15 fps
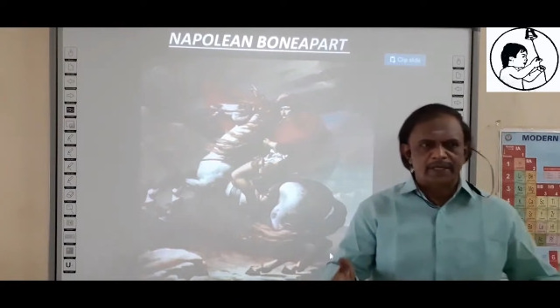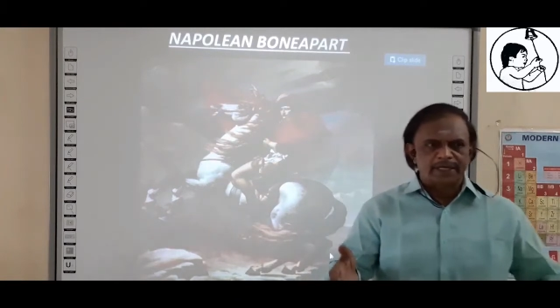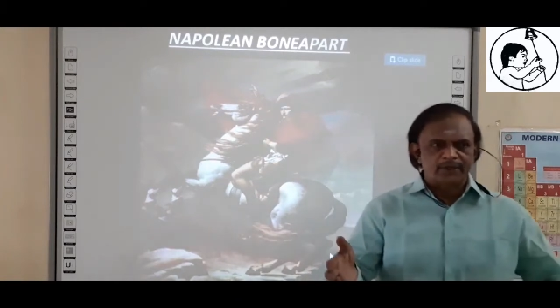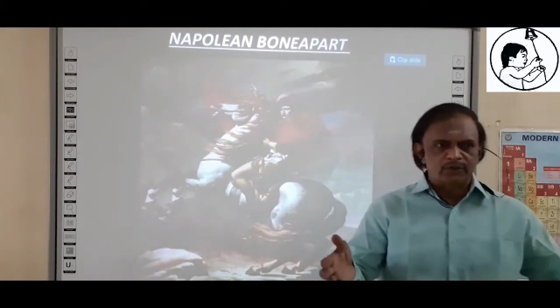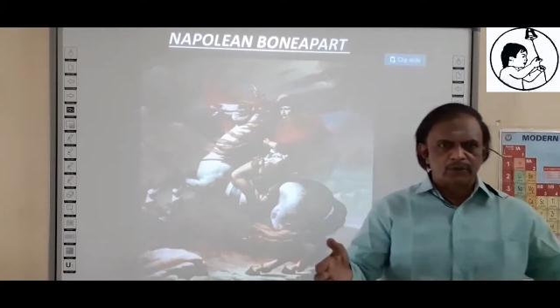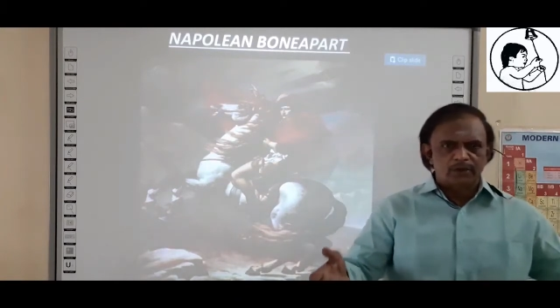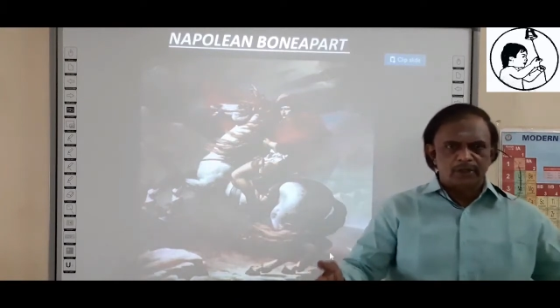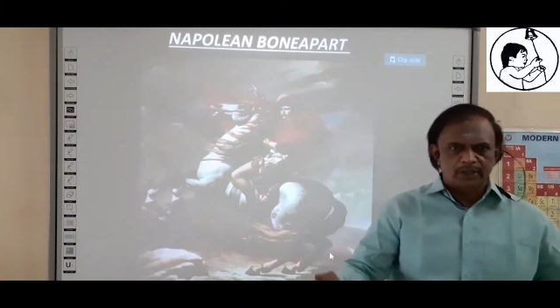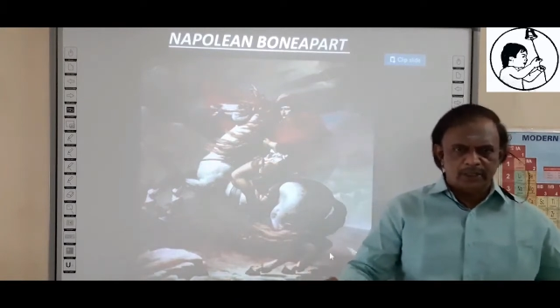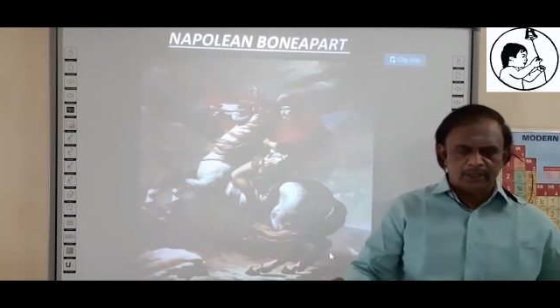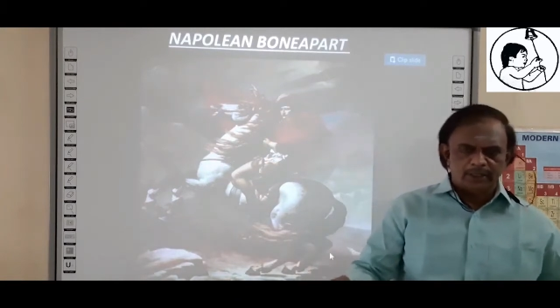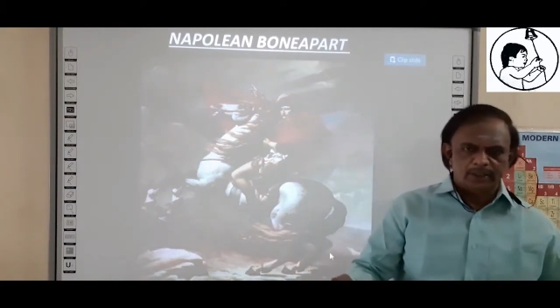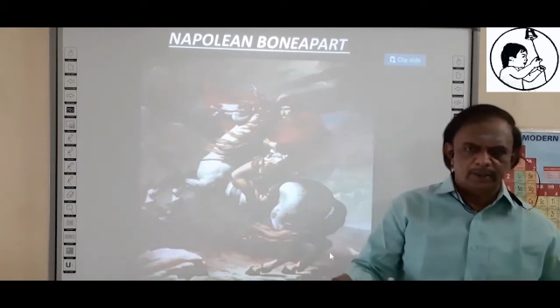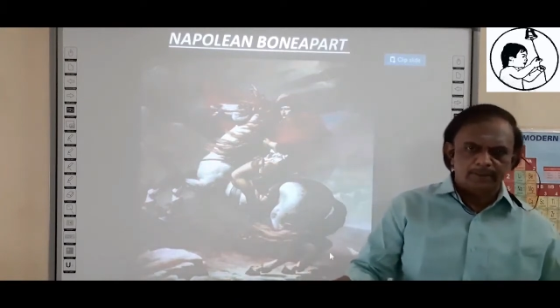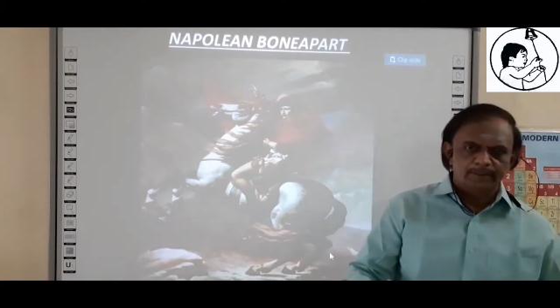
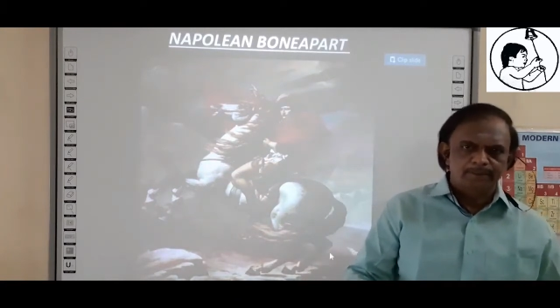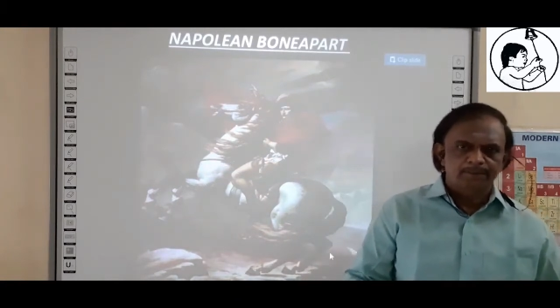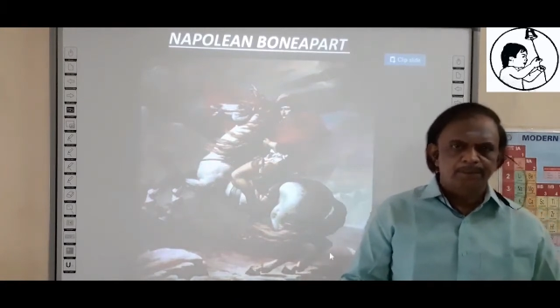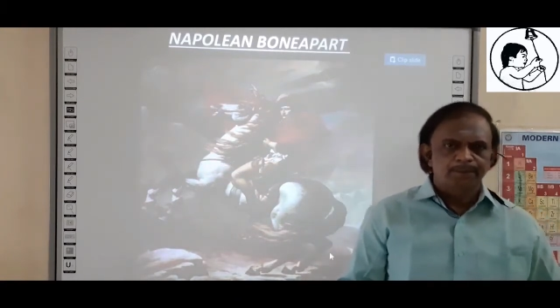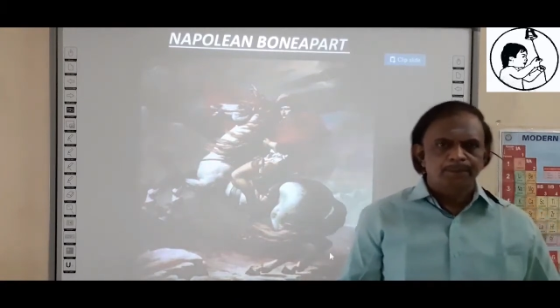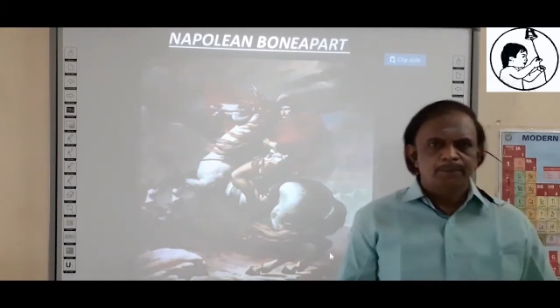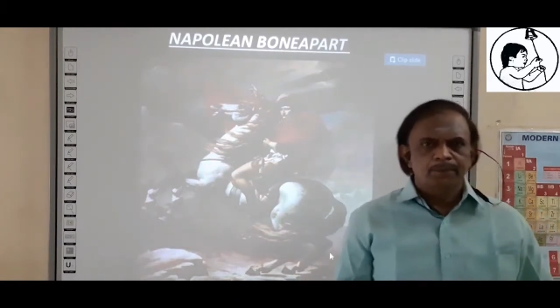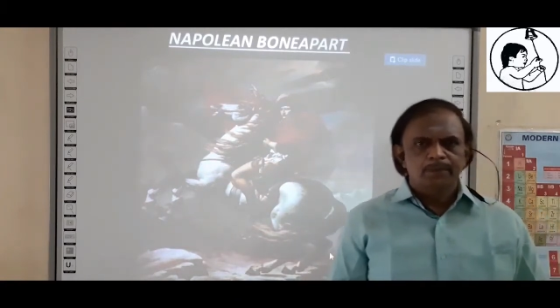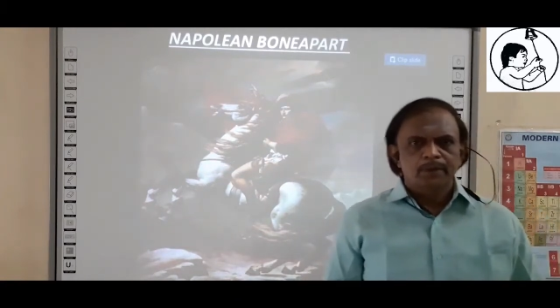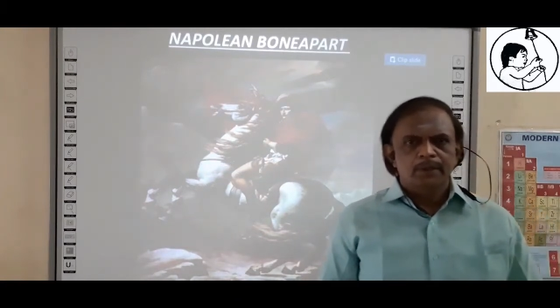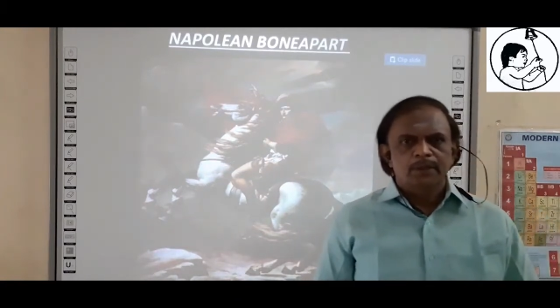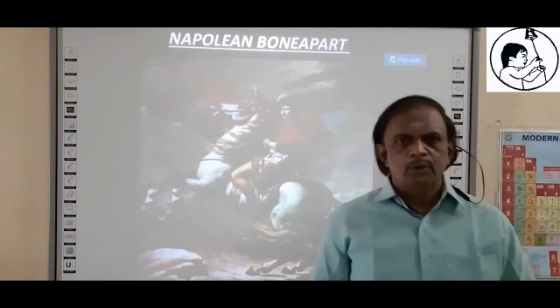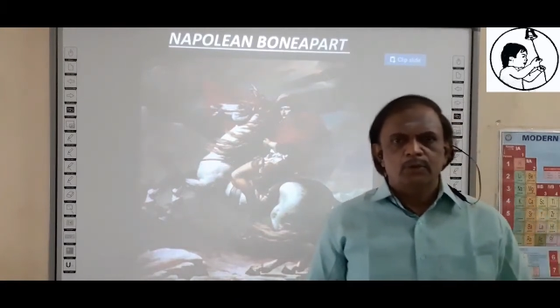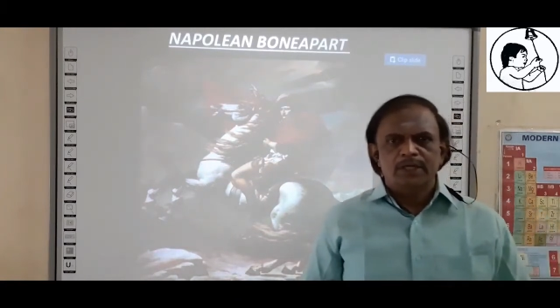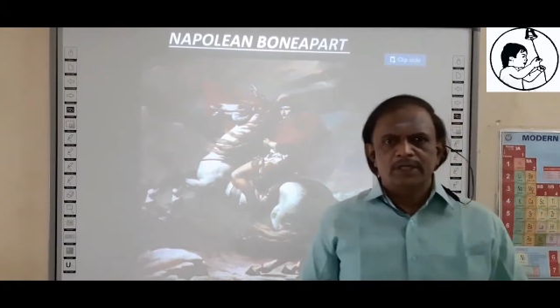enjoying.
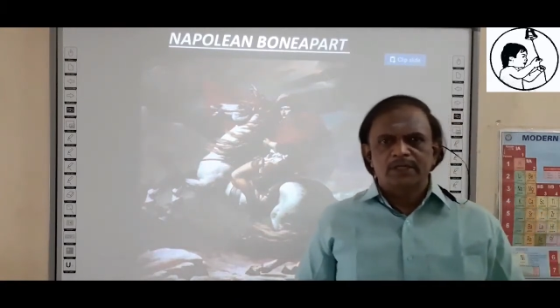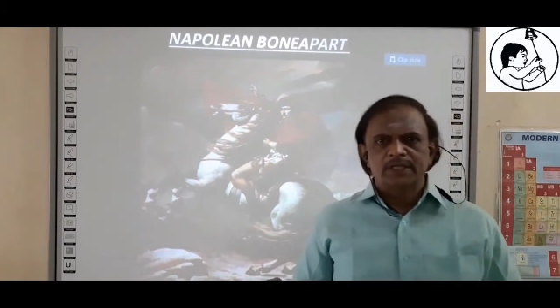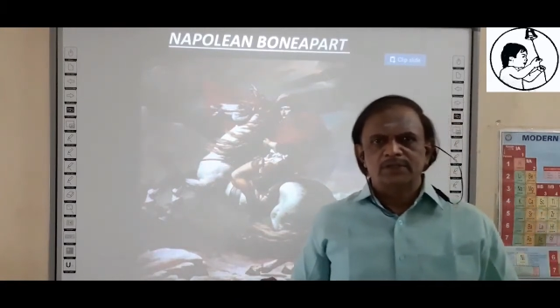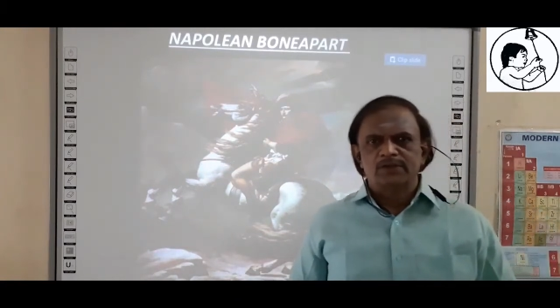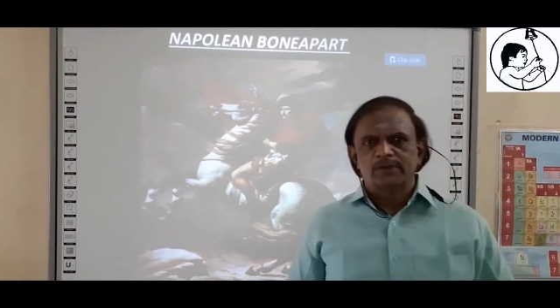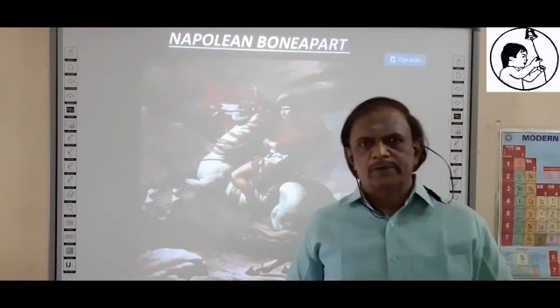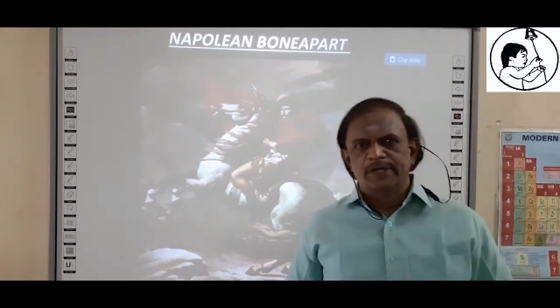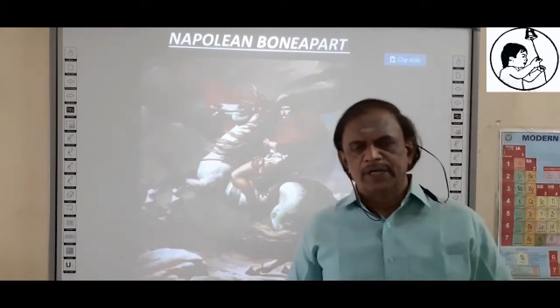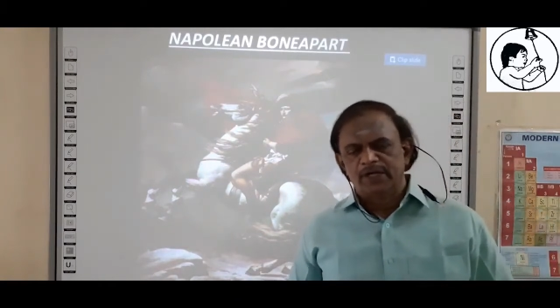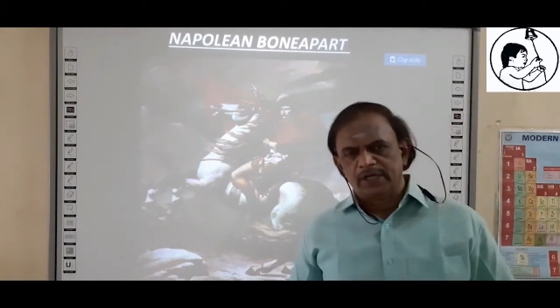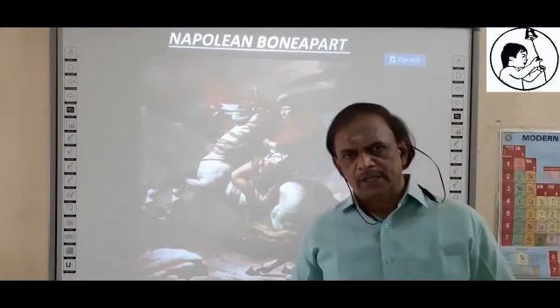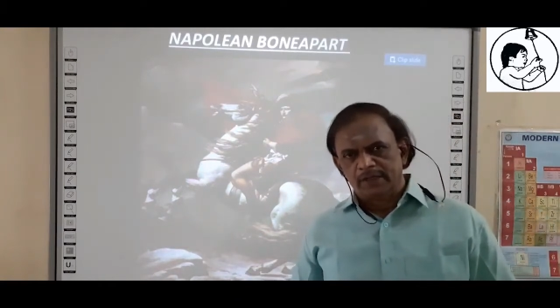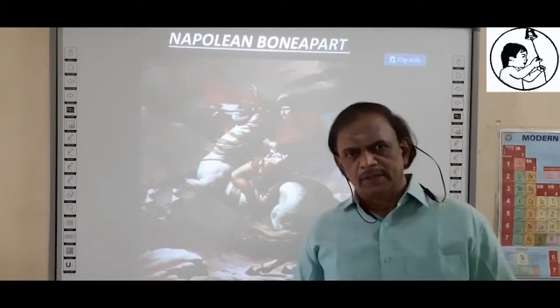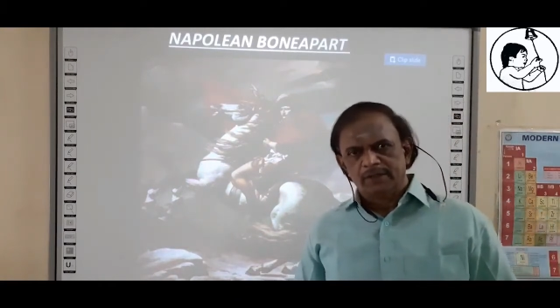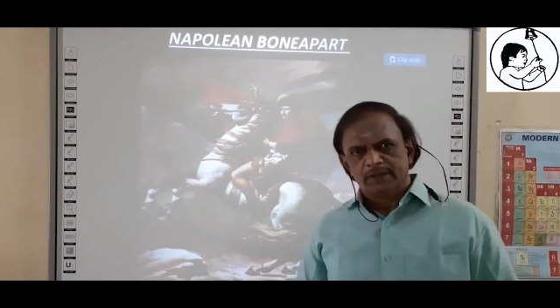You are just
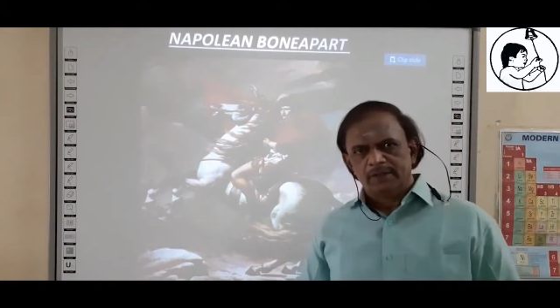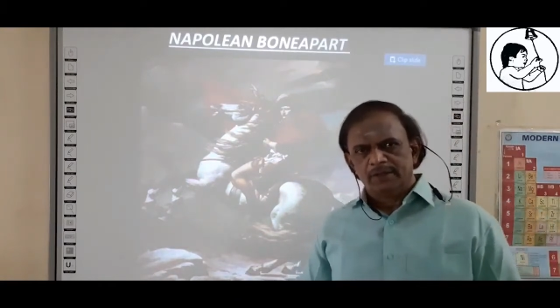reading.